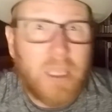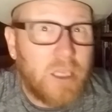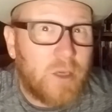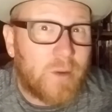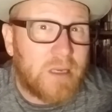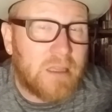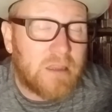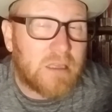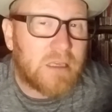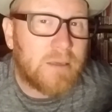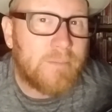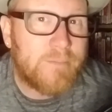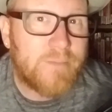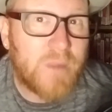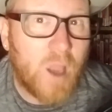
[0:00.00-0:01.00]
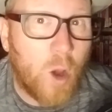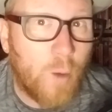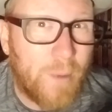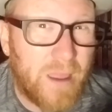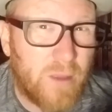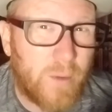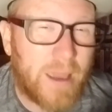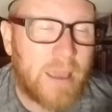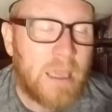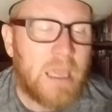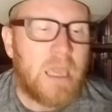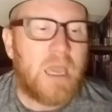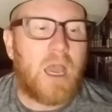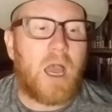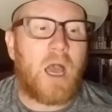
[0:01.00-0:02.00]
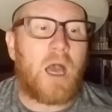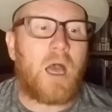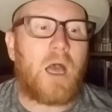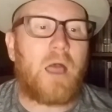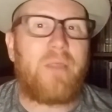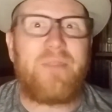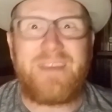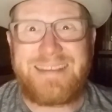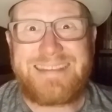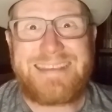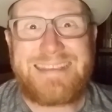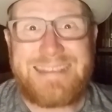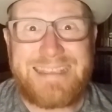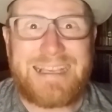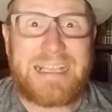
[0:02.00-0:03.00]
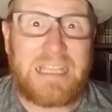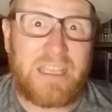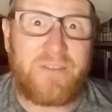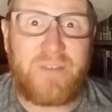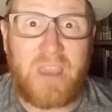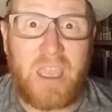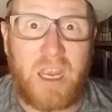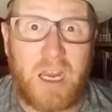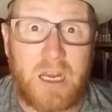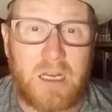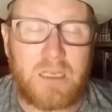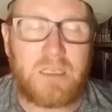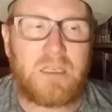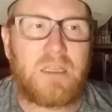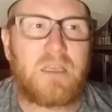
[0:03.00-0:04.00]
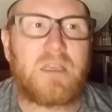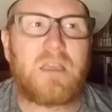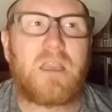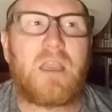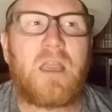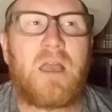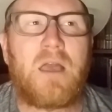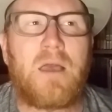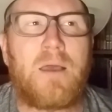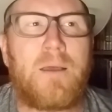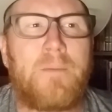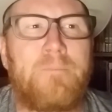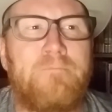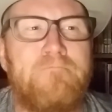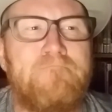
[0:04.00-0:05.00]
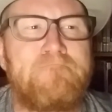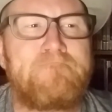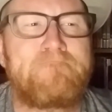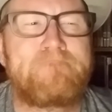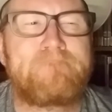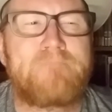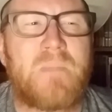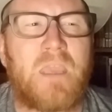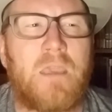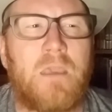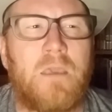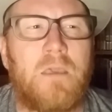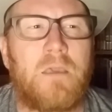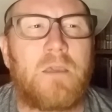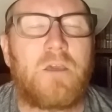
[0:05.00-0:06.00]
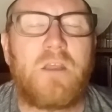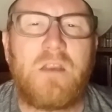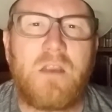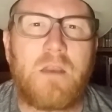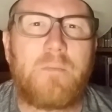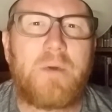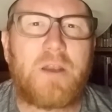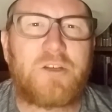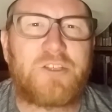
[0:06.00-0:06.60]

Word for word: you anything oh by the way uh, this is the cliffhanger um, could have done a better